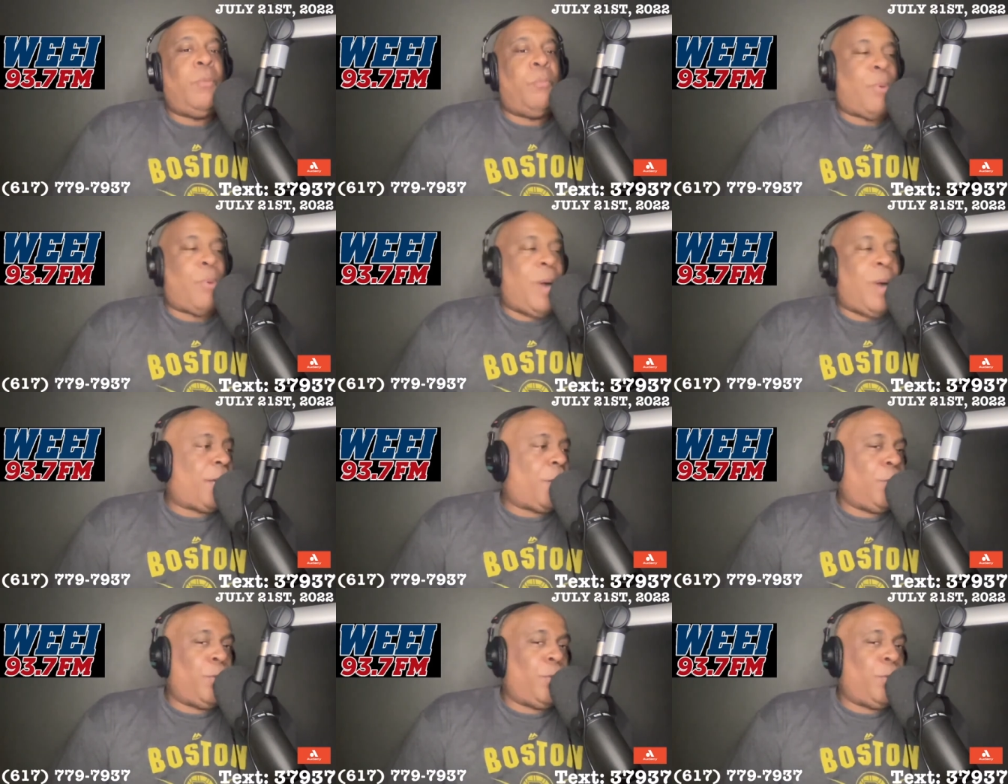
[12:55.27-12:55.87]

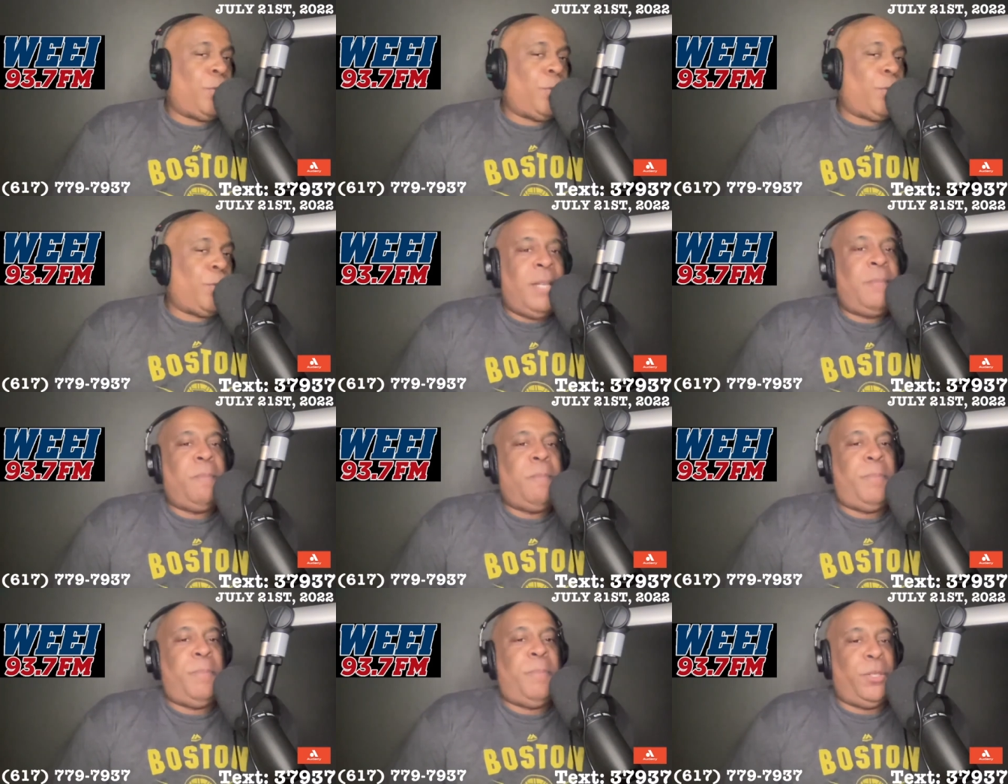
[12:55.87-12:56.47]
Broncos
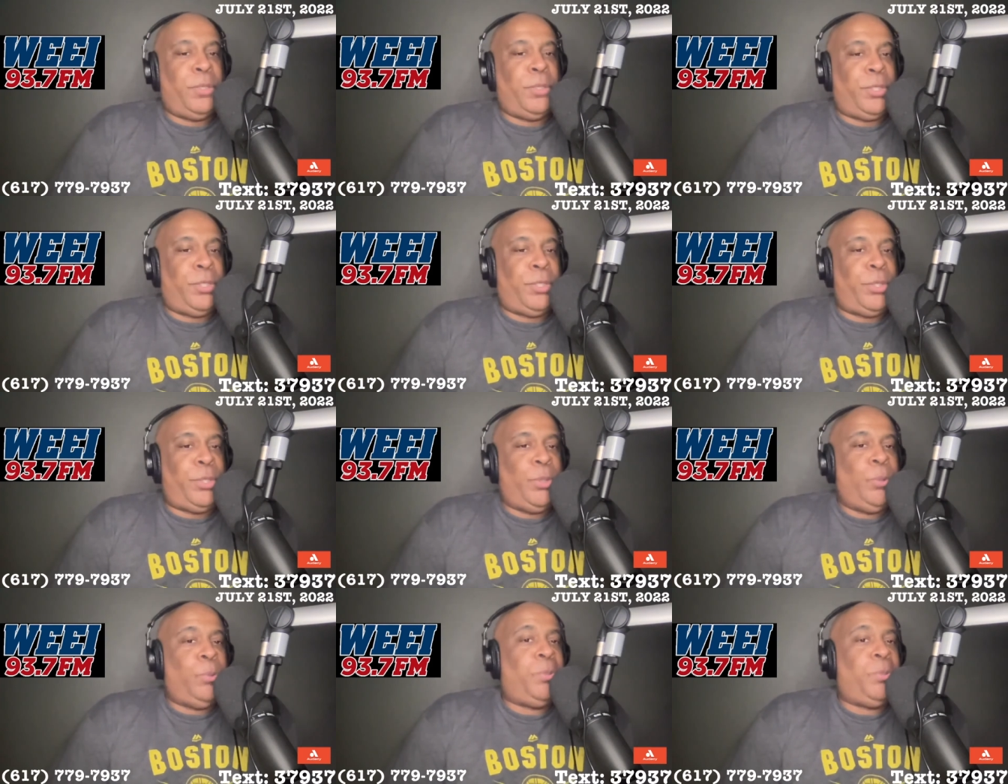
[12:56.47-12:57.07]
1, Bills
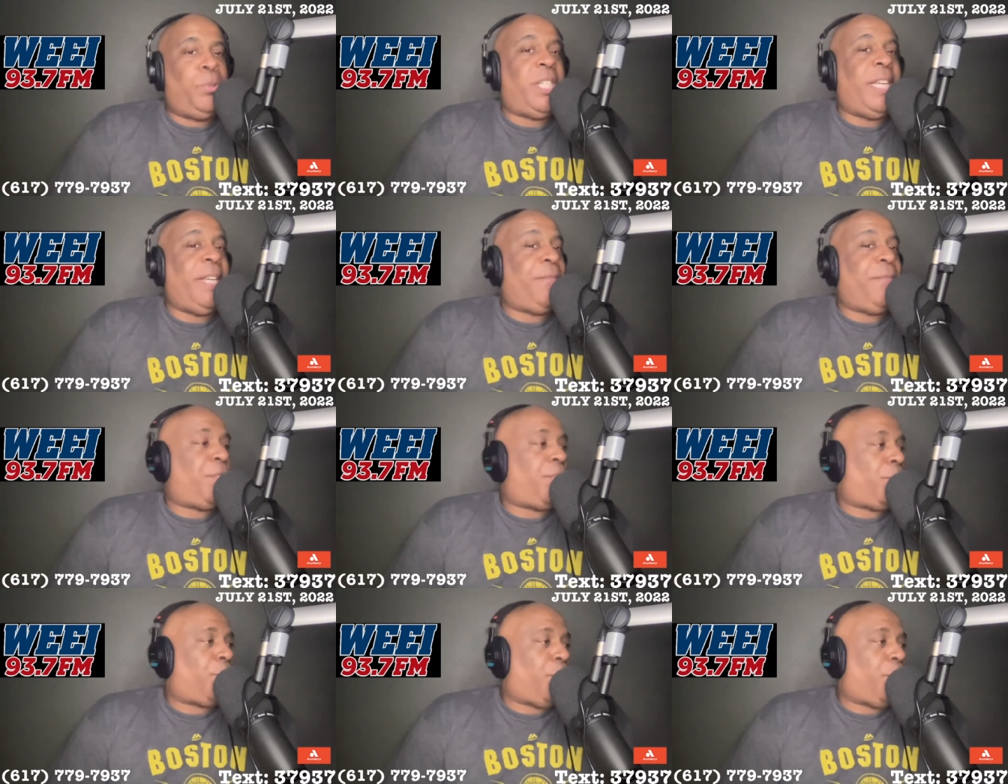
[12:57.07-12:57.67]
2,
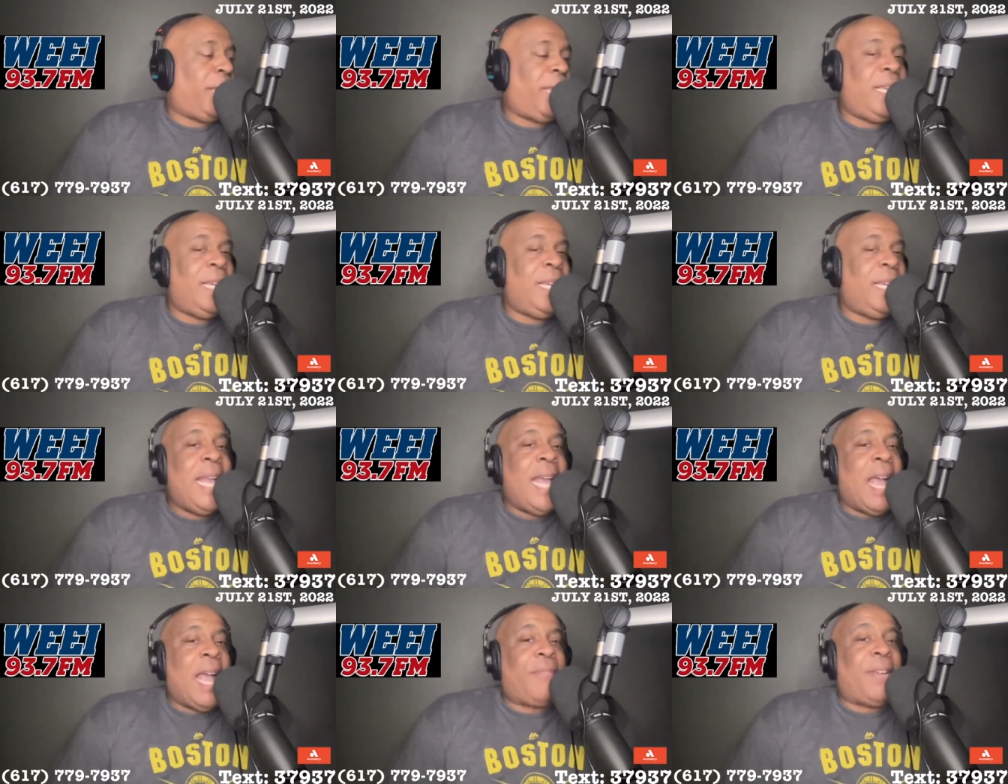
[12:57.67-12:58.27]
Chiefs 3.
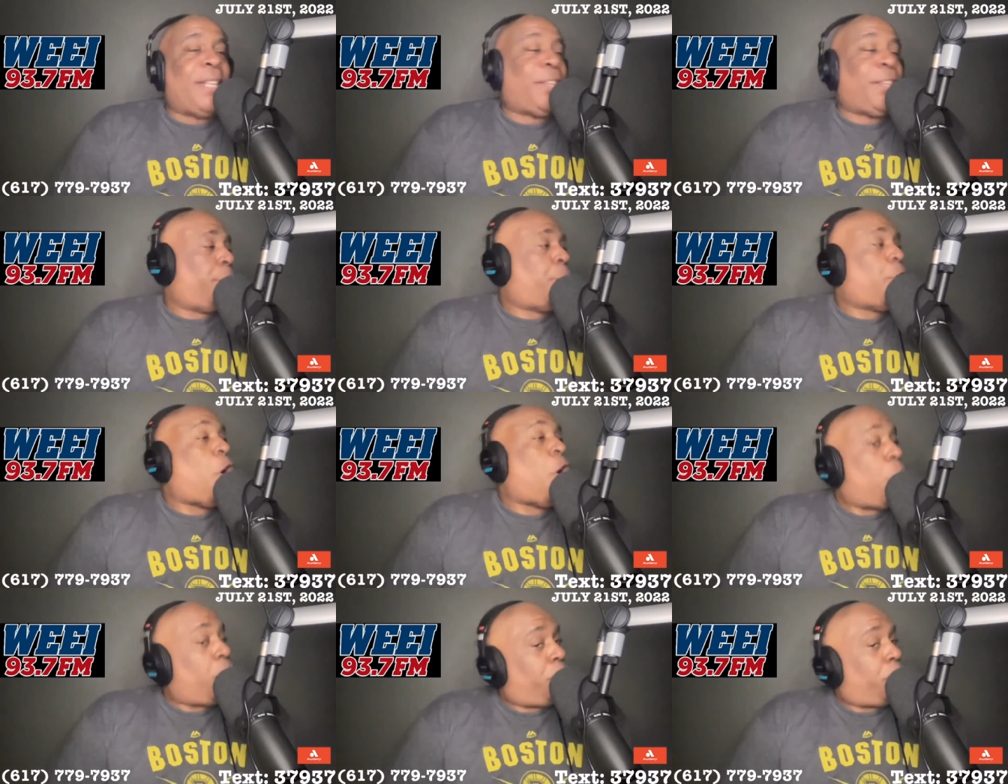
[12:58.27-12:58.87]
I've got the
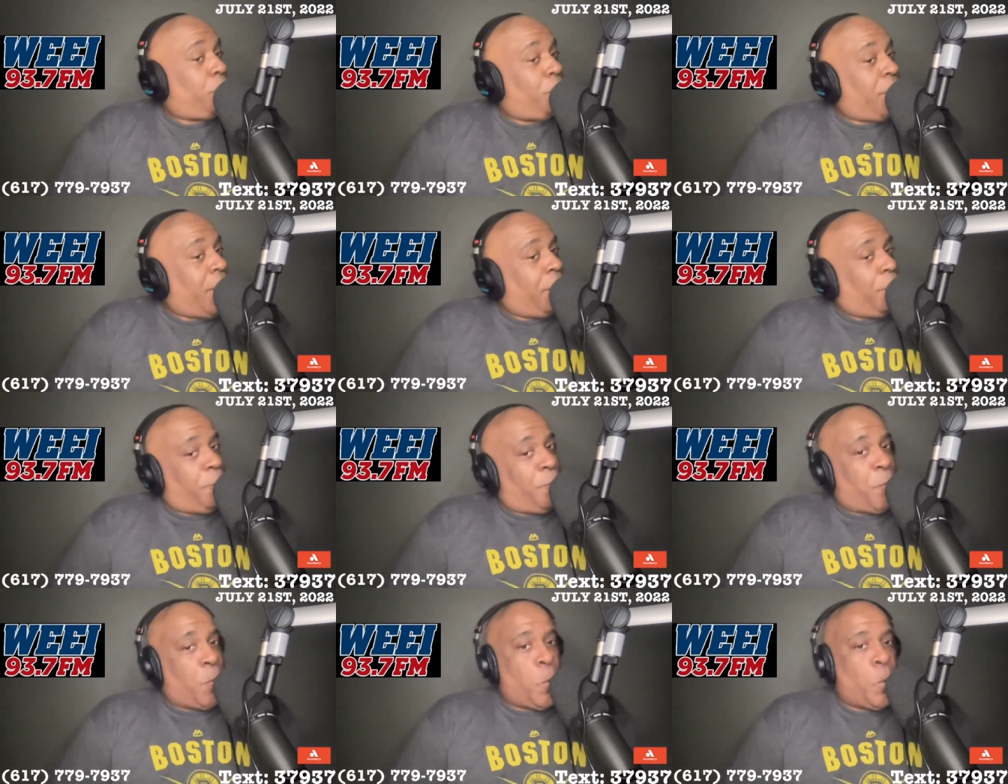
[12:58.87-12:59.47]
Chargers
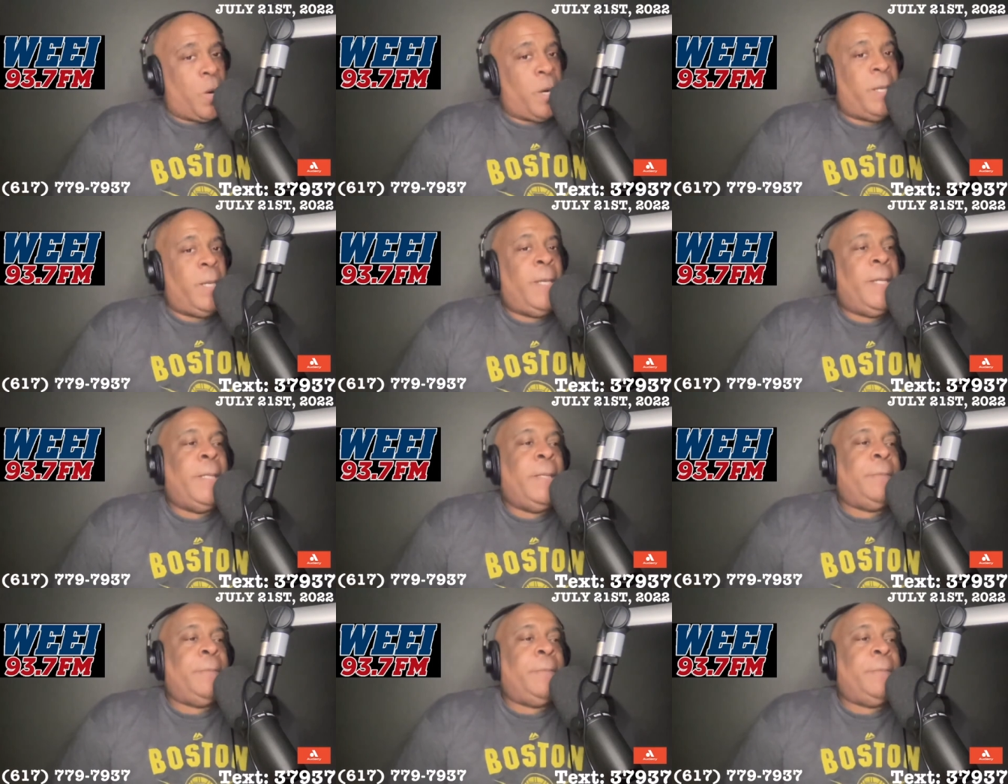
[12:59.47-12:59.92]
at 4.